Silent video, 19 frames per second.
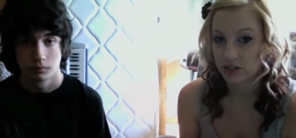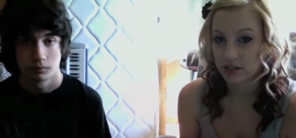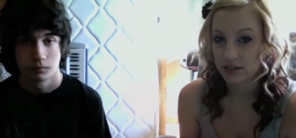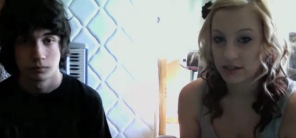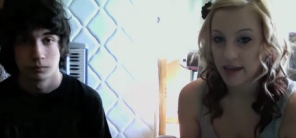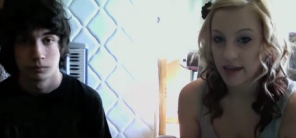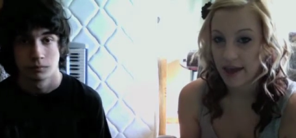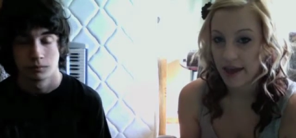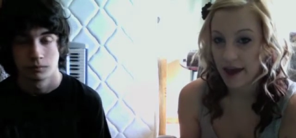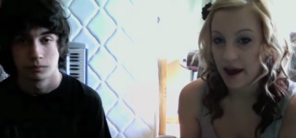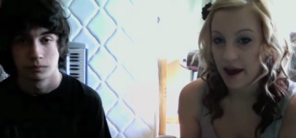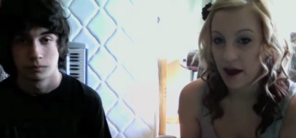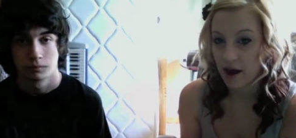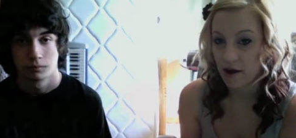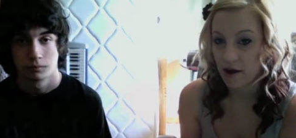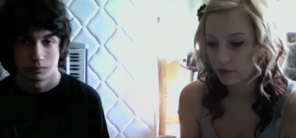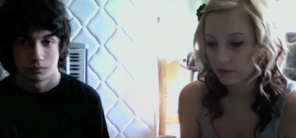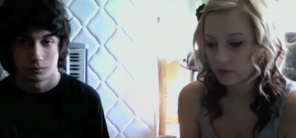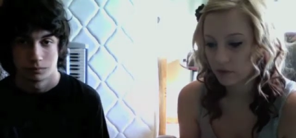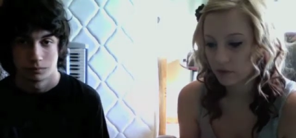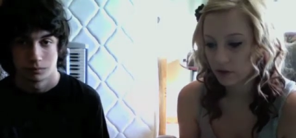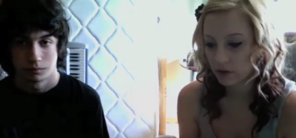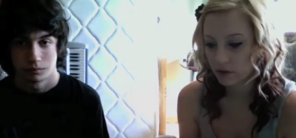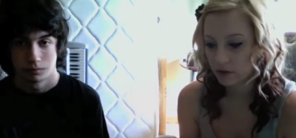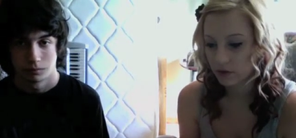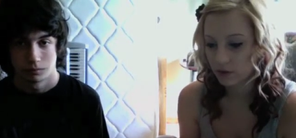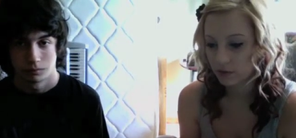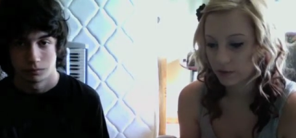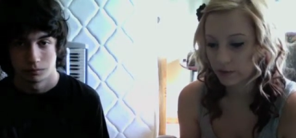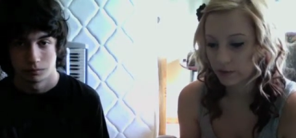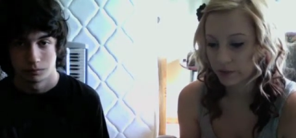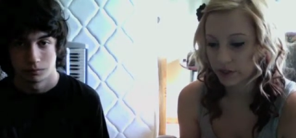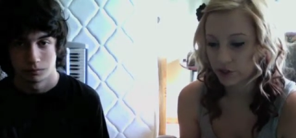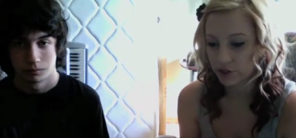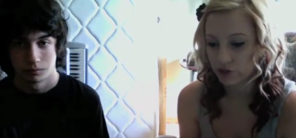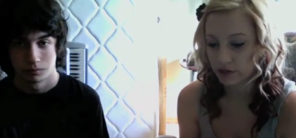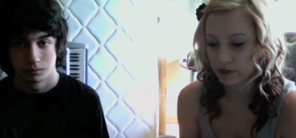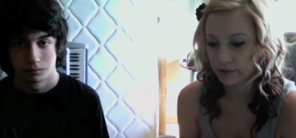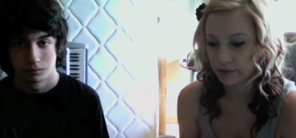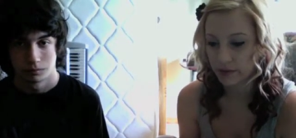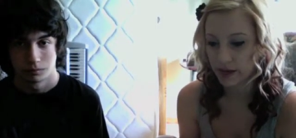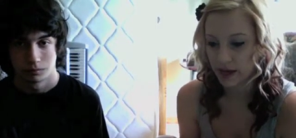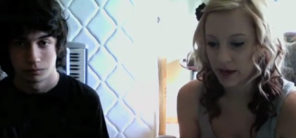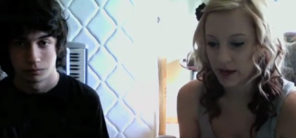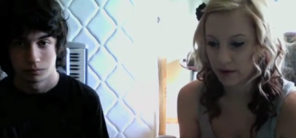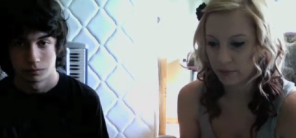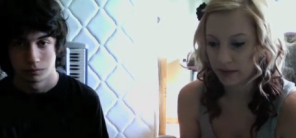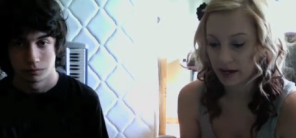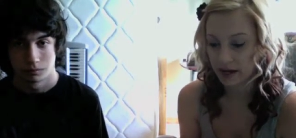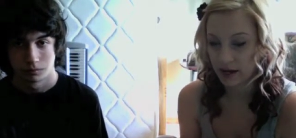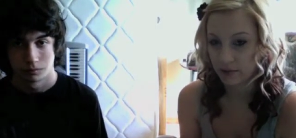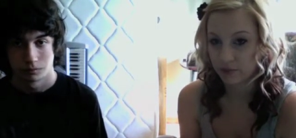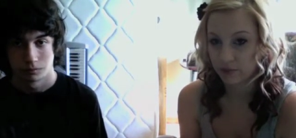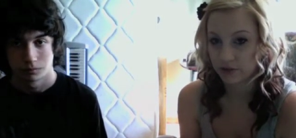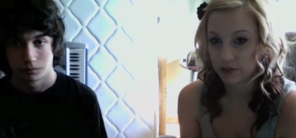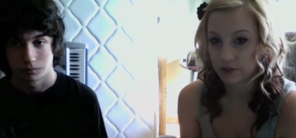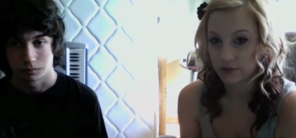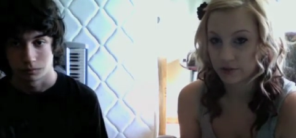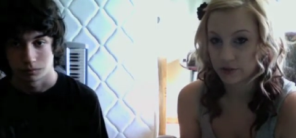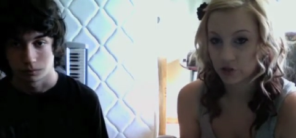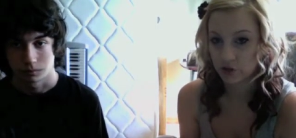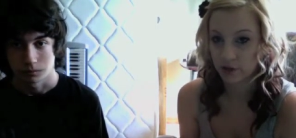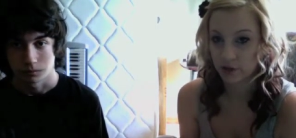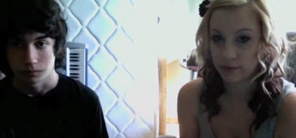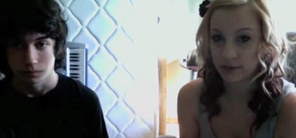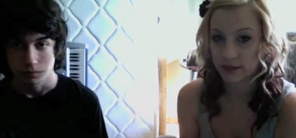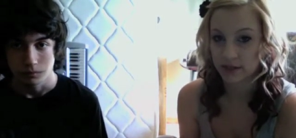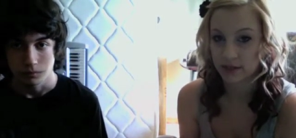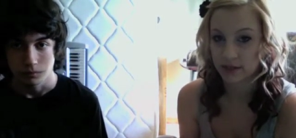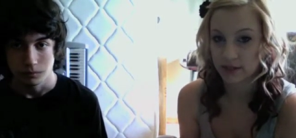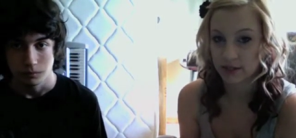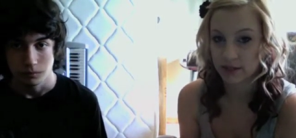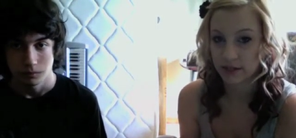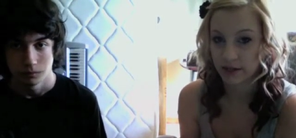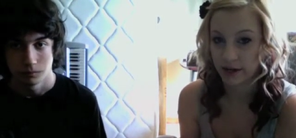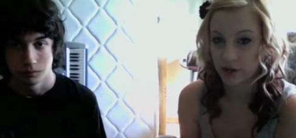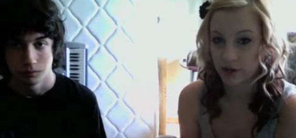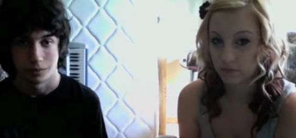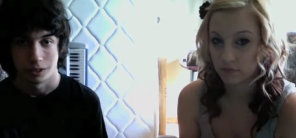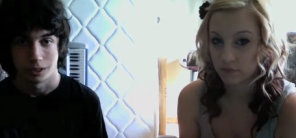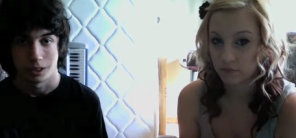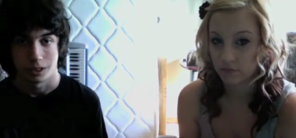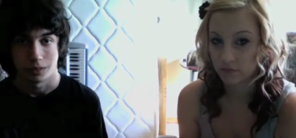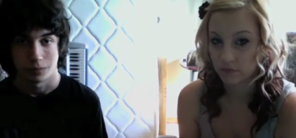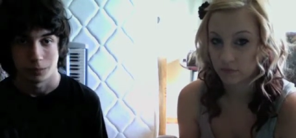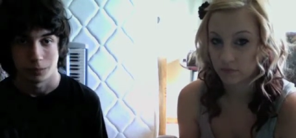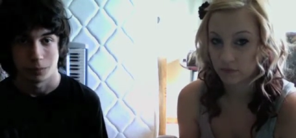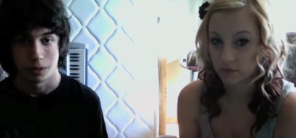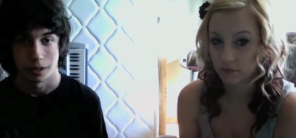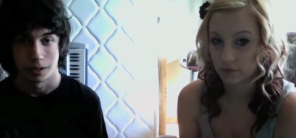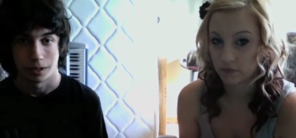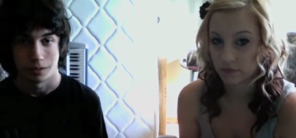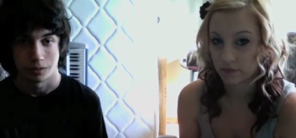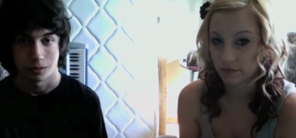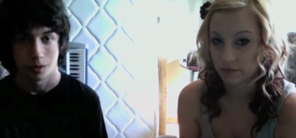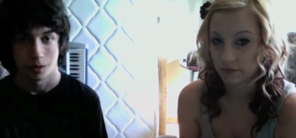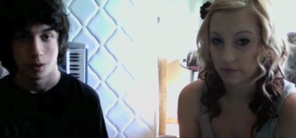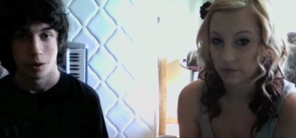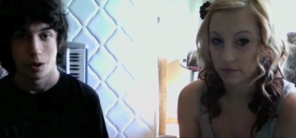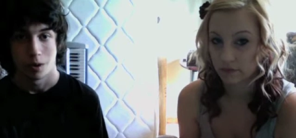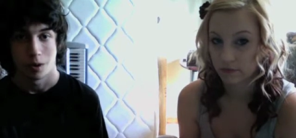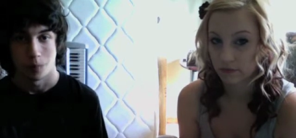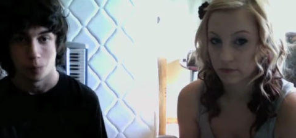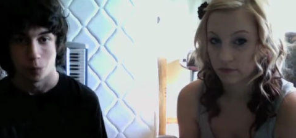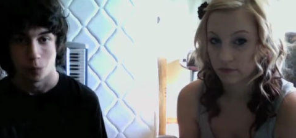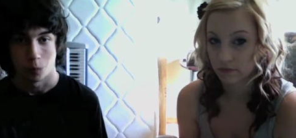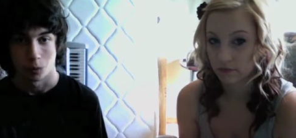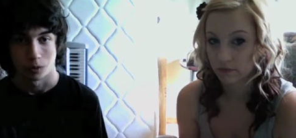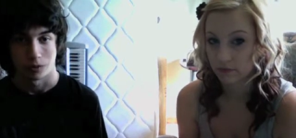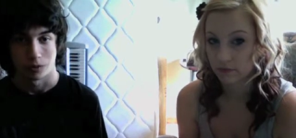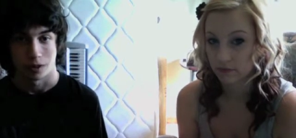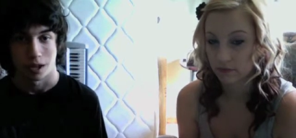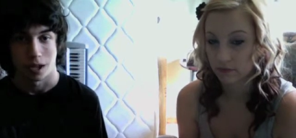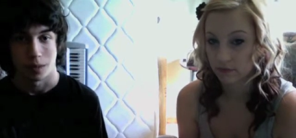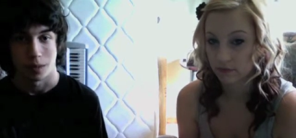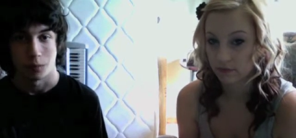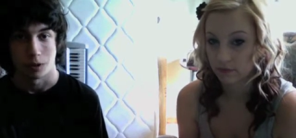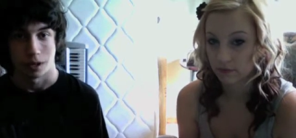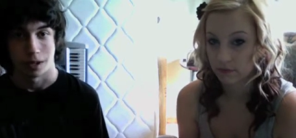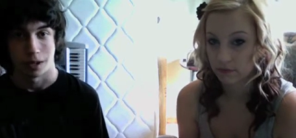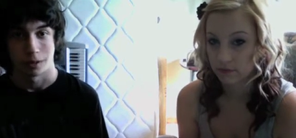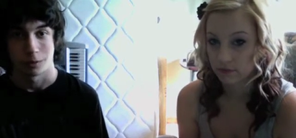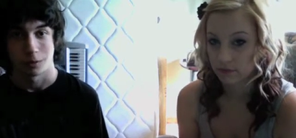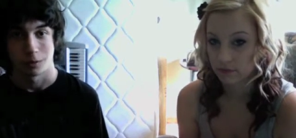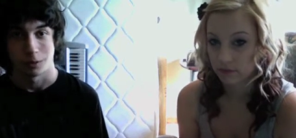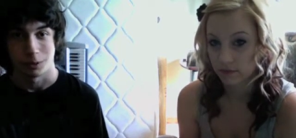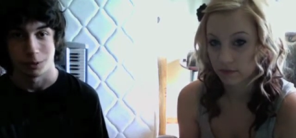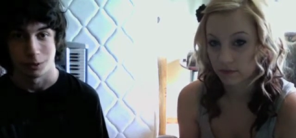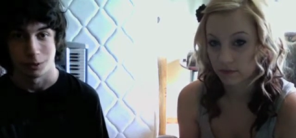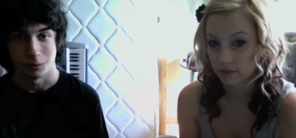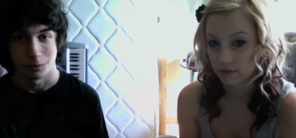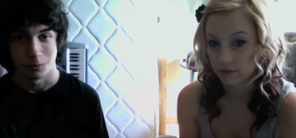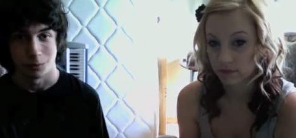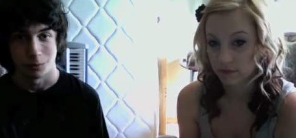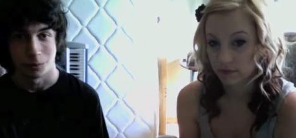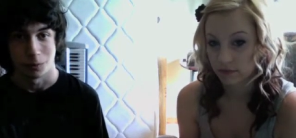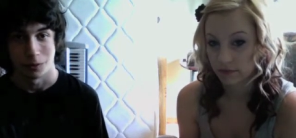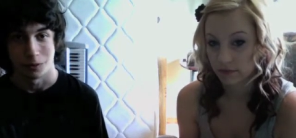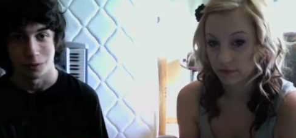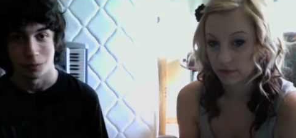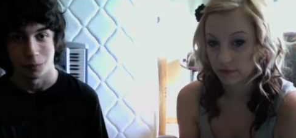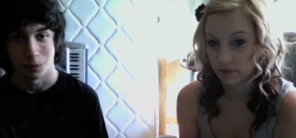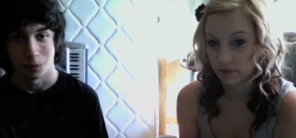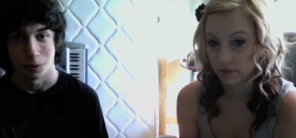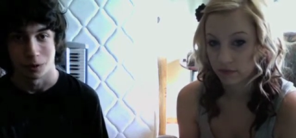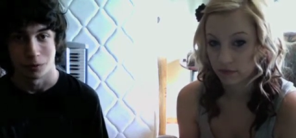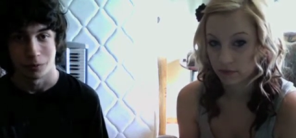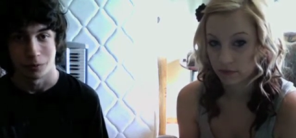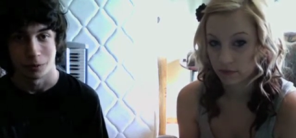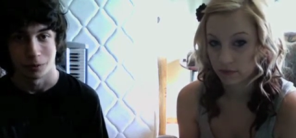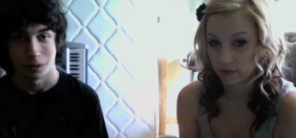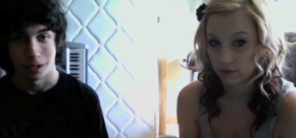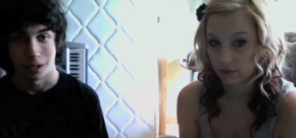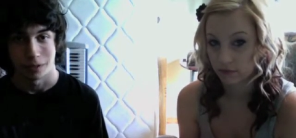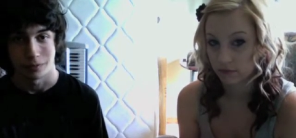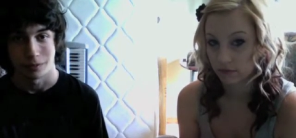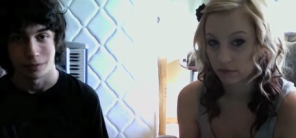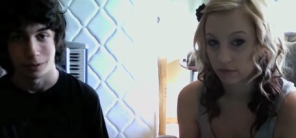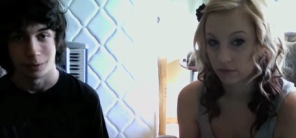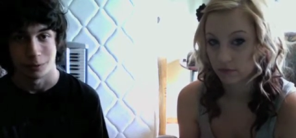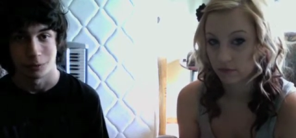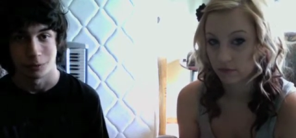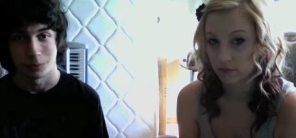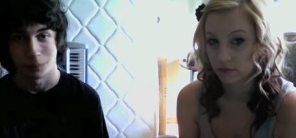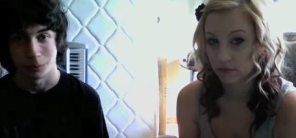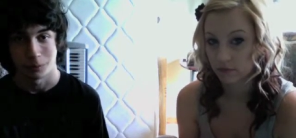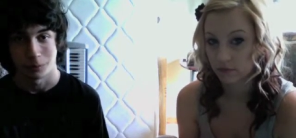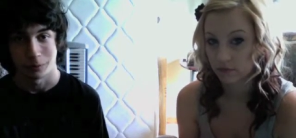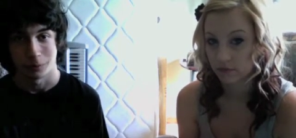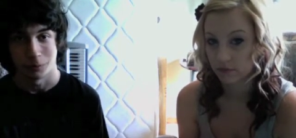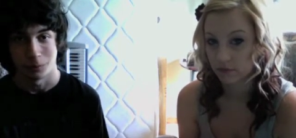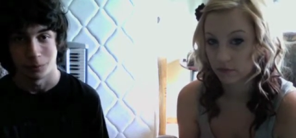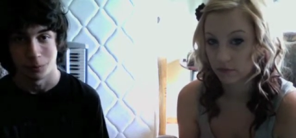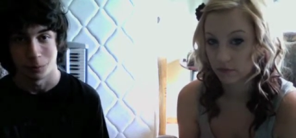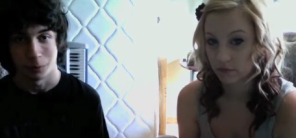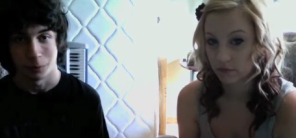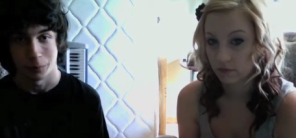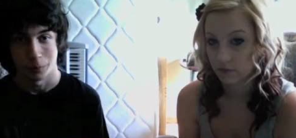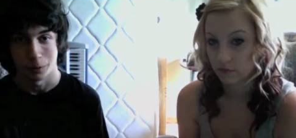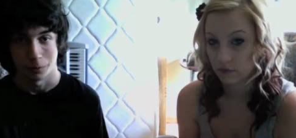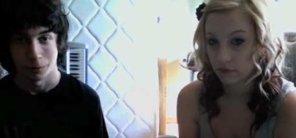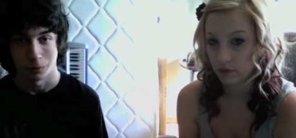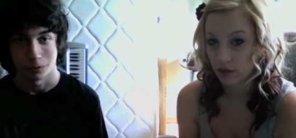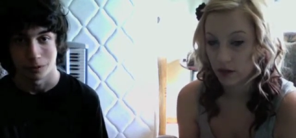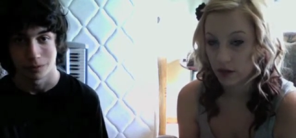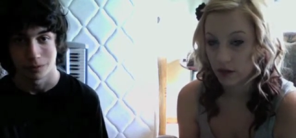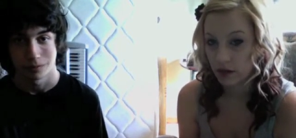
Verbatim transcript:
Speaker 1: say how we wish that we had been able to enjoy being a teenager.
Speaker 2: Give you guys more time to actually enjoy the part of your life that you're supposed to enjoy most.